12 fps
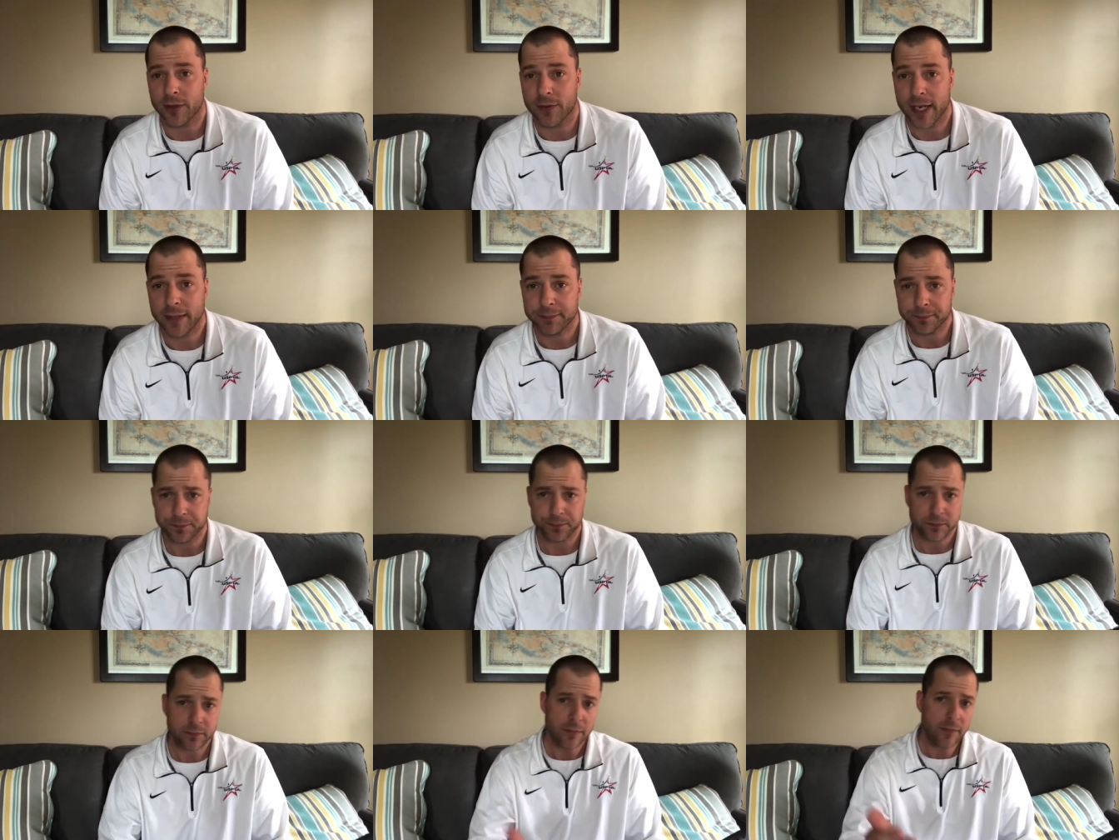right?
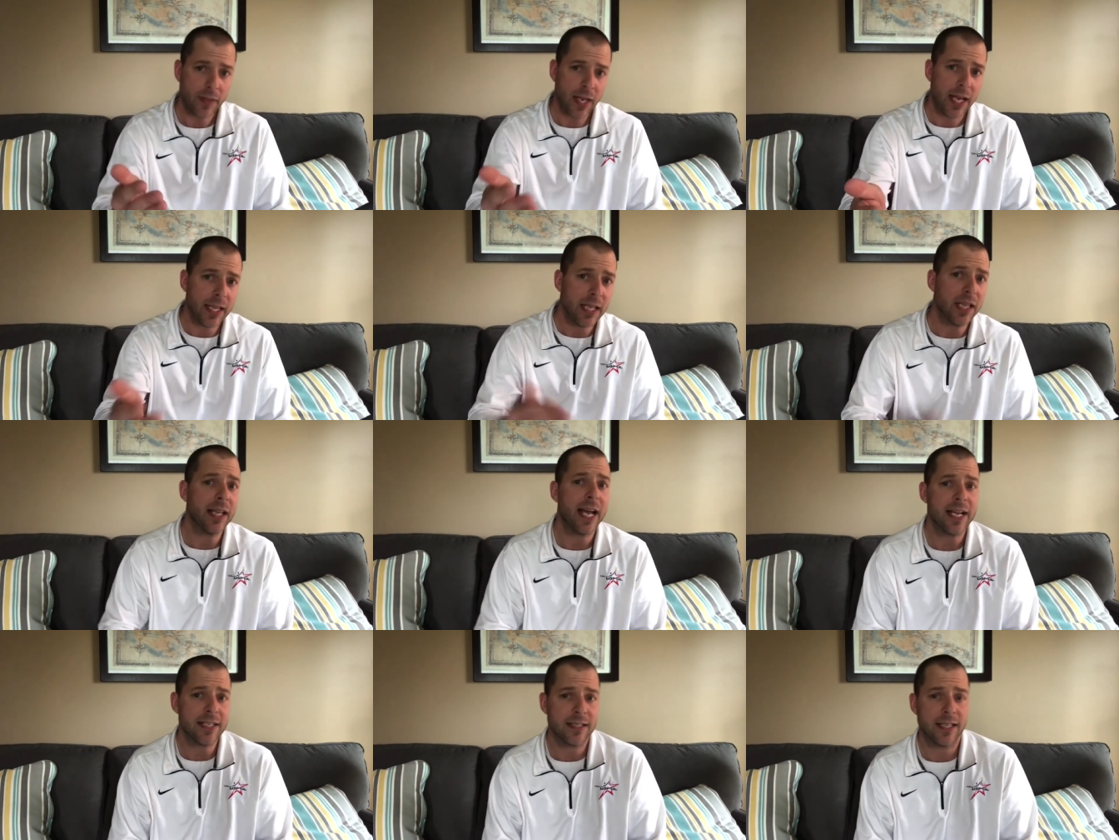And the
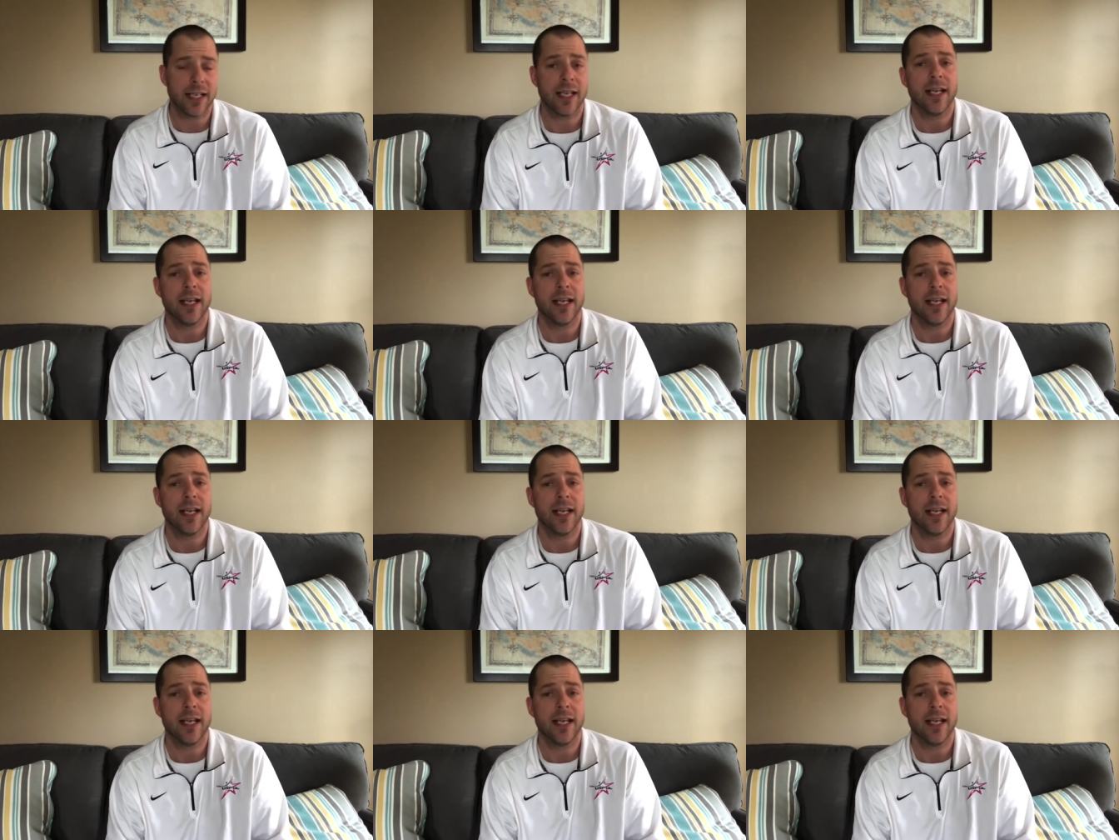last thing